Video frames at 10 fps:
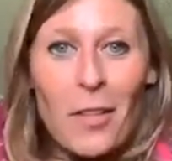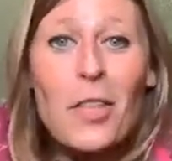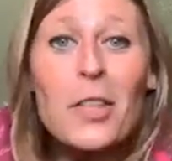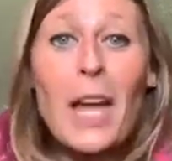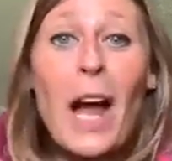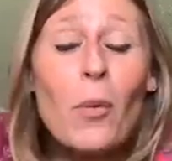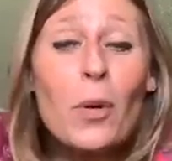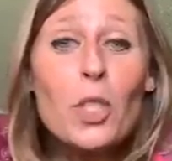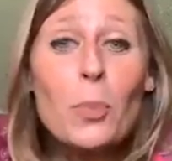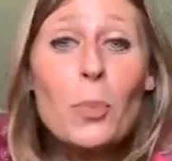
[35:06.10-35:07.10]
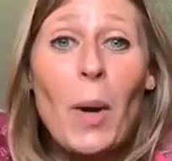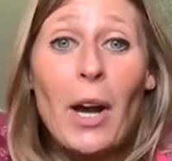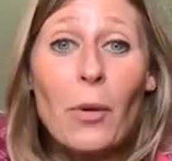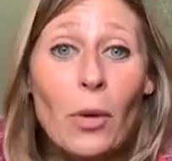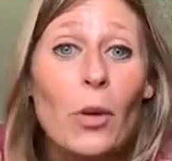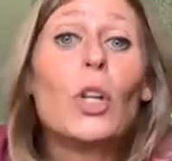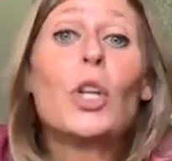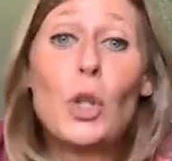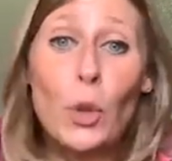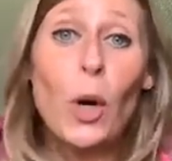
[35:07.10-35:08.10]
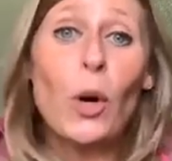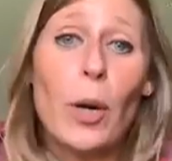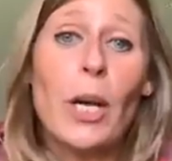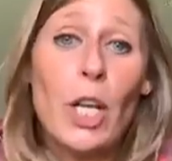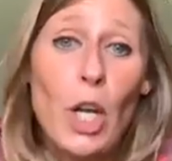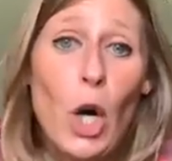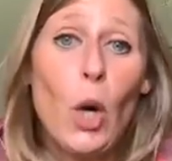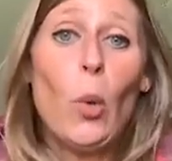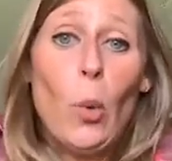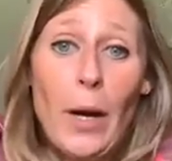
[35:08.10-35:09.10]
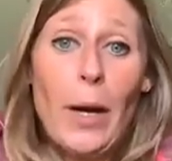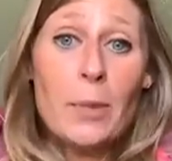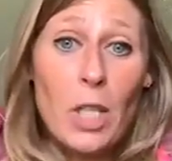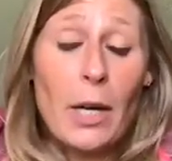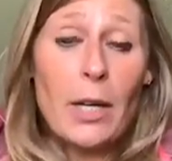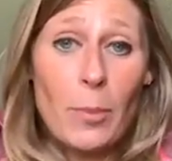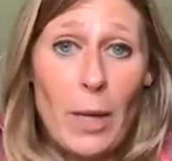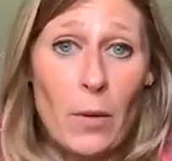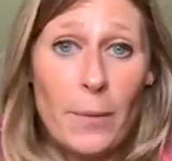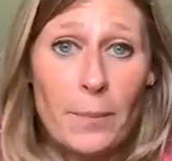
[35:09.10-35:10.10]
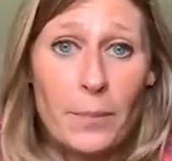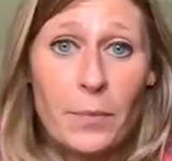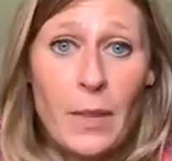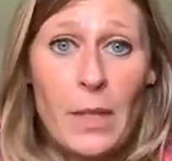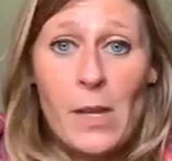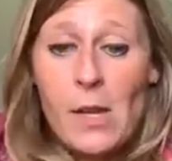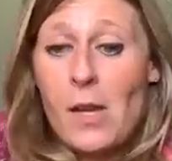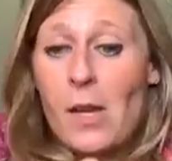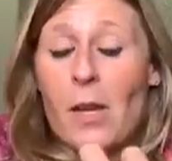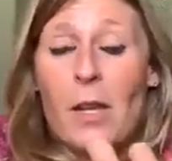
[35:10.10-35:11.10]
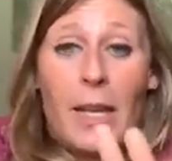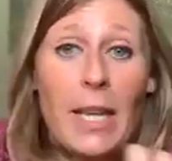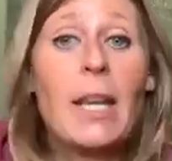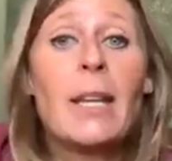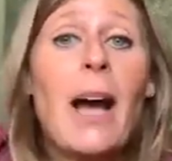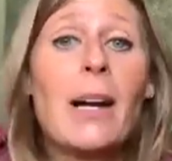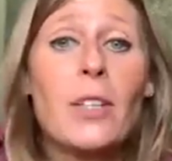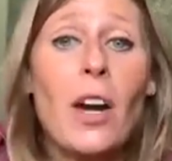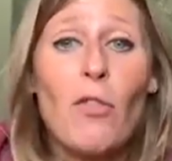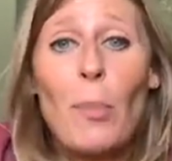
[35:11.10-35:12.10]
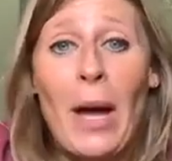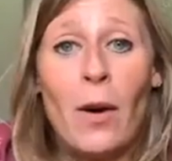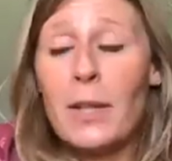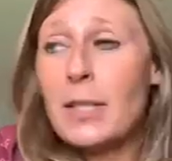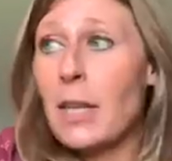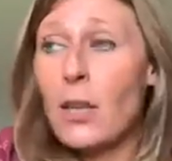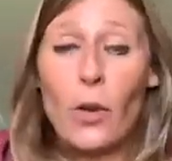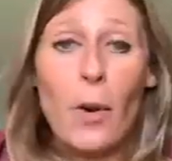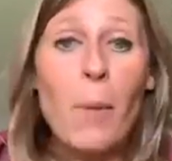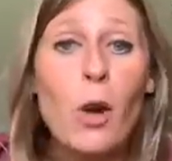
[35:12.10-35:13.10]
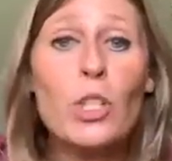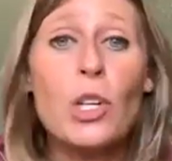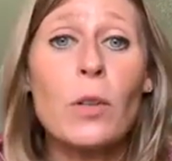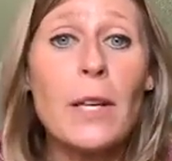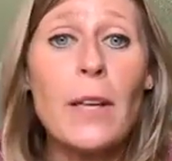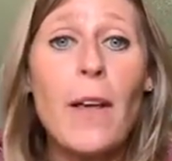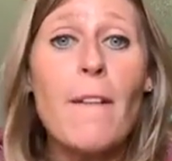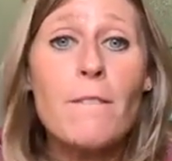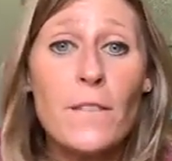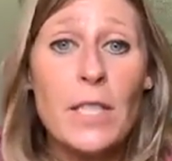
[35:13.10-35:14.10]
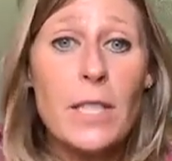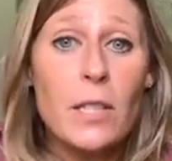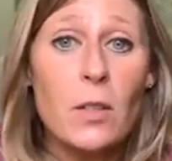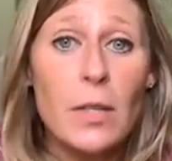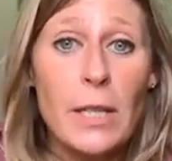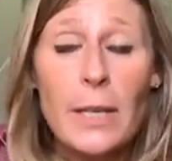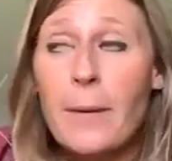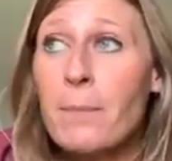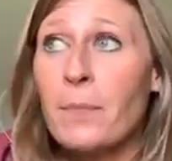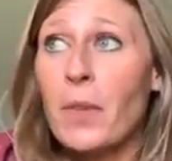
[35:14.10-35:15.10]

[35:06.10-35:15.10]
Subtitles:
the downward spiral, you already know what I'm talking about. Getting knocked off balance, either emotionally, physically,